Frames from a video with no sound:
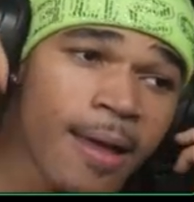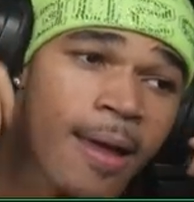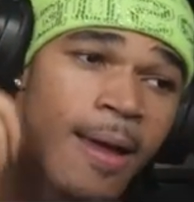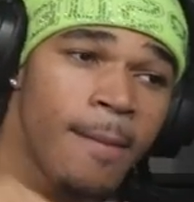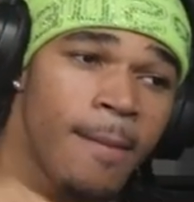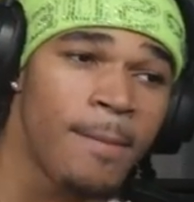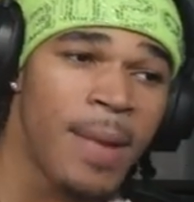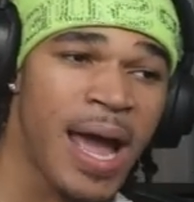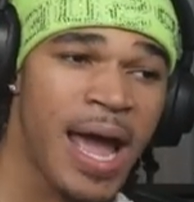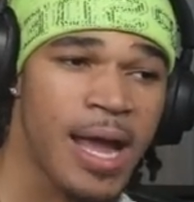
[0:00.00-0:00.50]

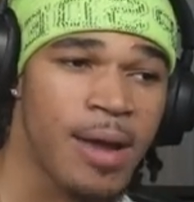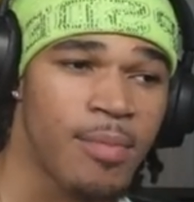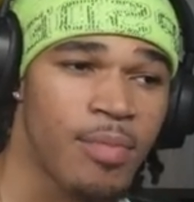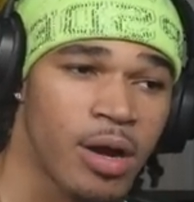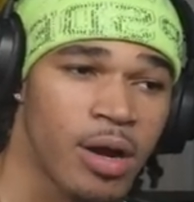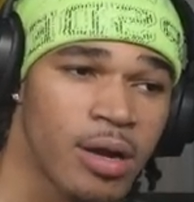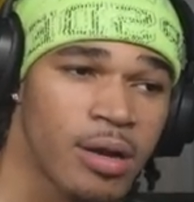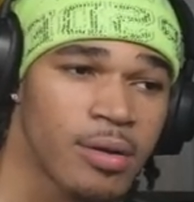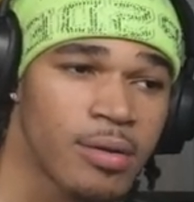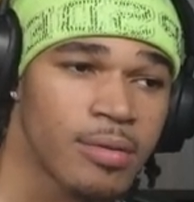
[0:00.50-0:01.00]
But hey,
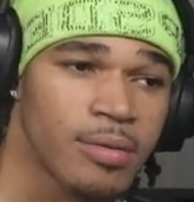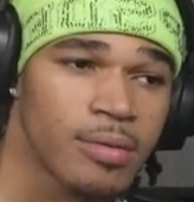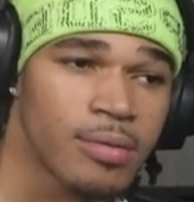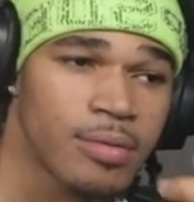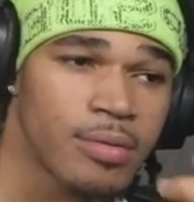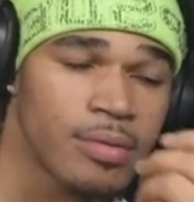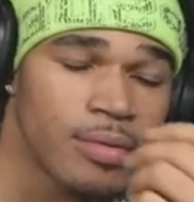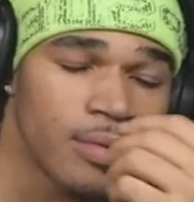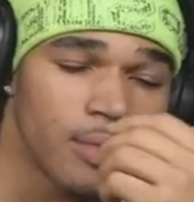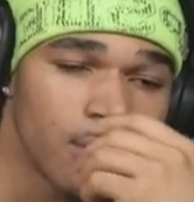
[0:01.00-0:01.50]
bro.
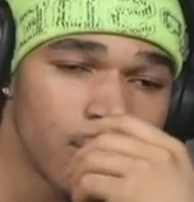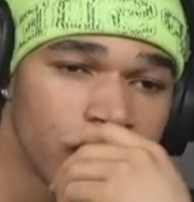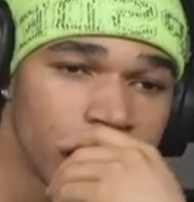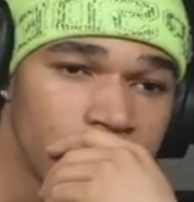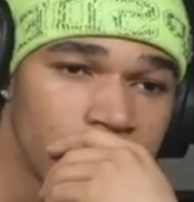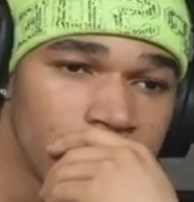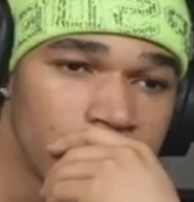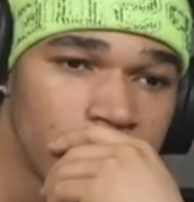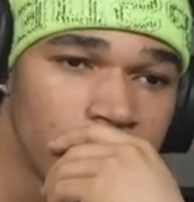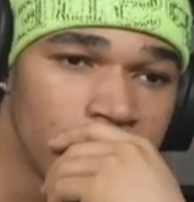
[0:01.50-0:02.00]

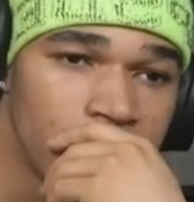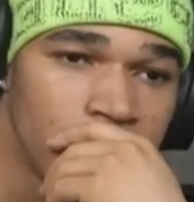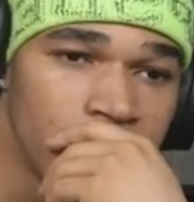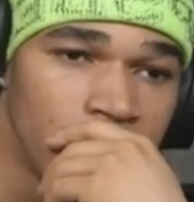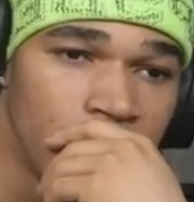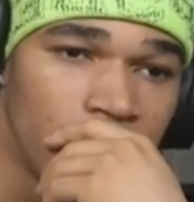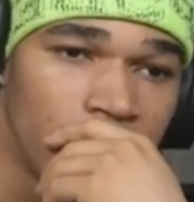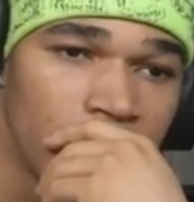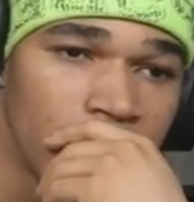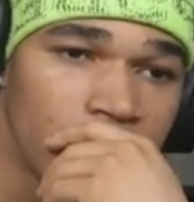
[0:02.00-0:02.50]

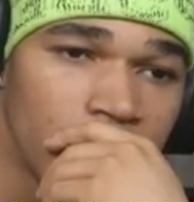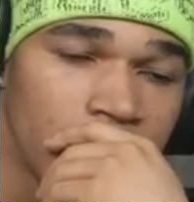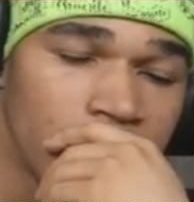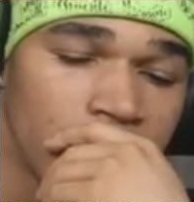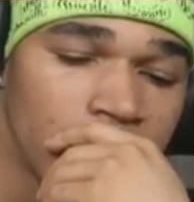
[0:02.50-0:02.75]
Look.